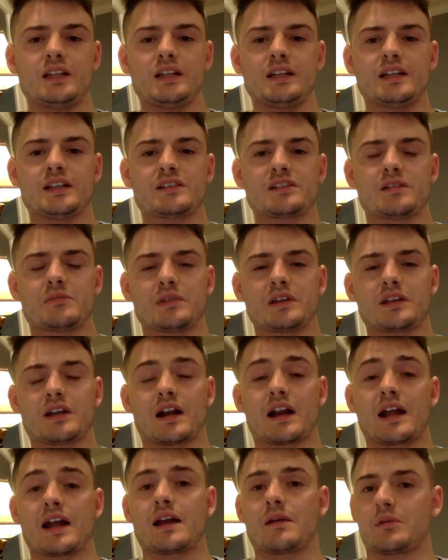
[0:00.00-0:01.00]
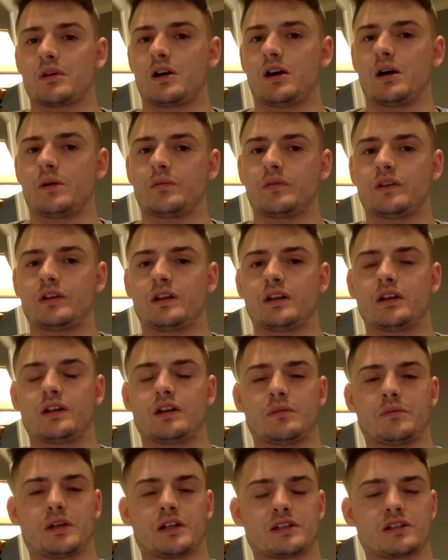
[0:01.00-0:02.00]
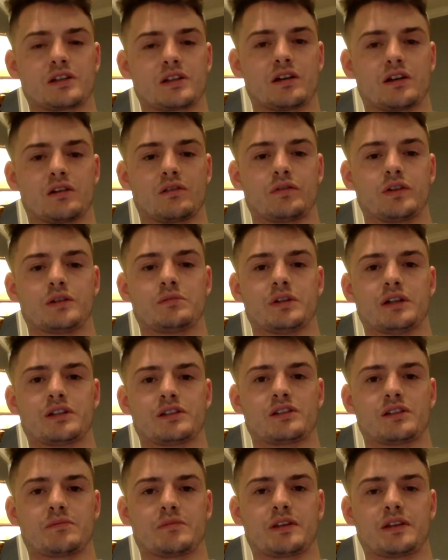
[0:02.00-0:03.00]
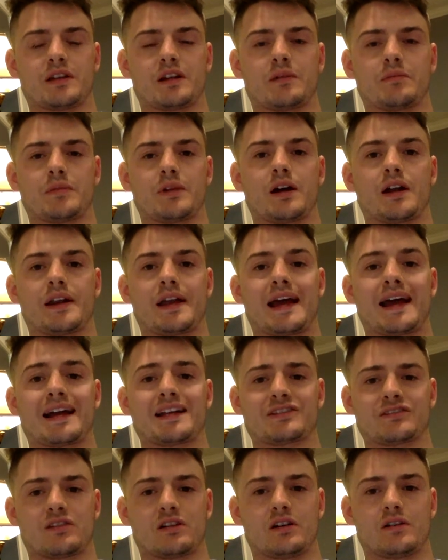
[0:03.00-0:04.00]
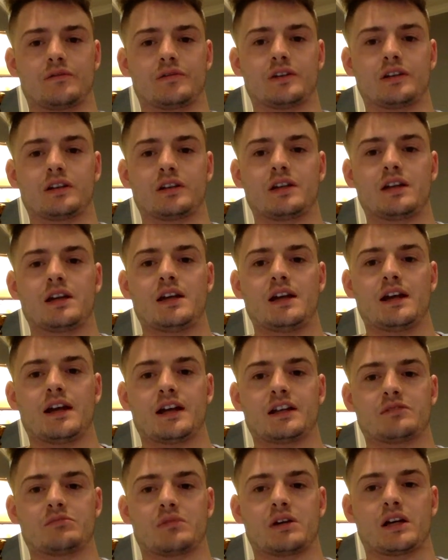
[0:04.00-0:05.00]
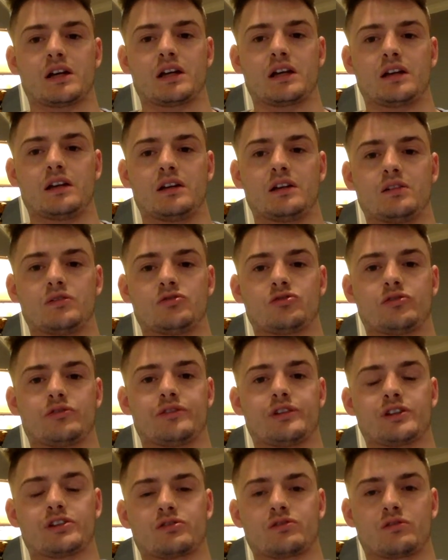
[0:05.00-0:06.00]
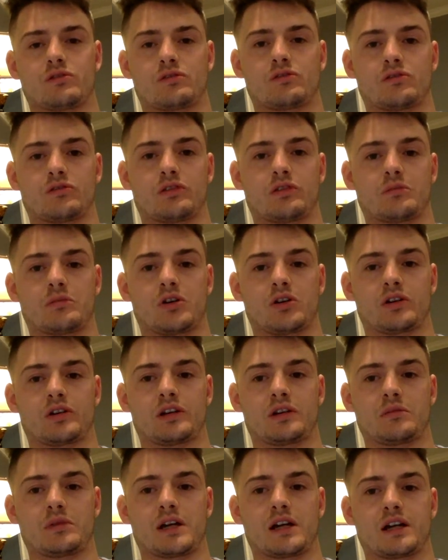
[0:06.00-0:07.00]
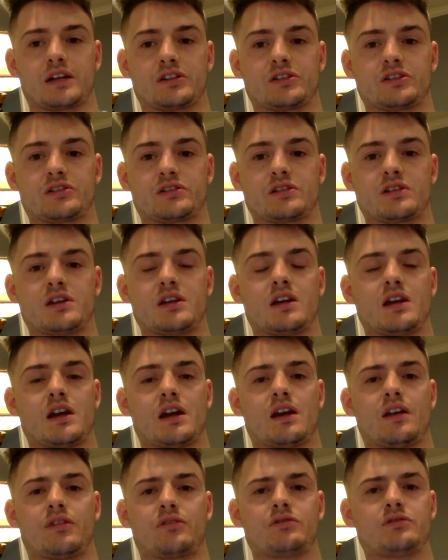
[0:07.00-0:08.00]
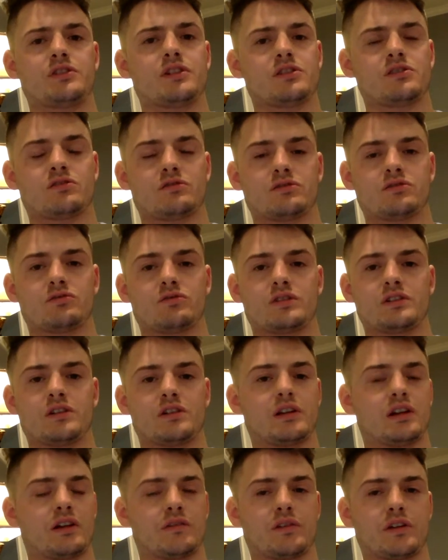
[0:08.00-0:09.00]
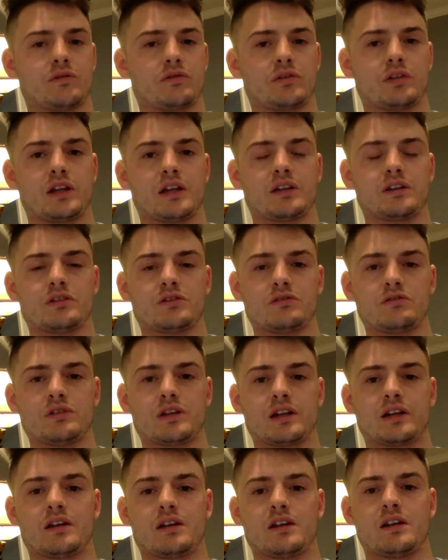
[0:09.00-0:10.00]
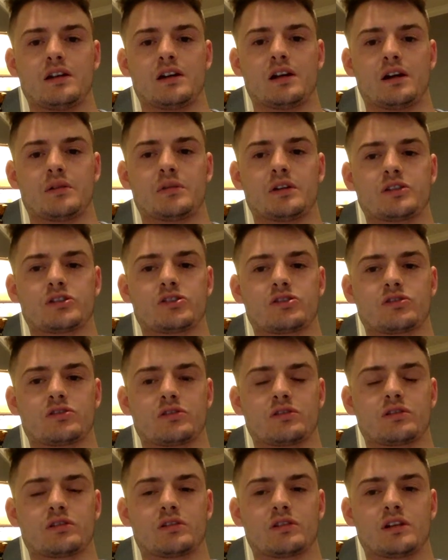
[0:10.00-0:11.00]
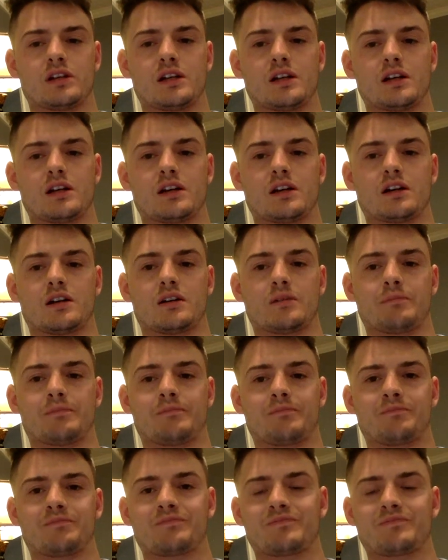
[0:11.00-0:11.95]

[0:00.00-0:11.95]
it's something that I am confident in. I'm not scared of it, but it's something that I'm not as confident as my traditional career marketing packages. And through digital storytelling, I've never really had to do that. I'm not sure um,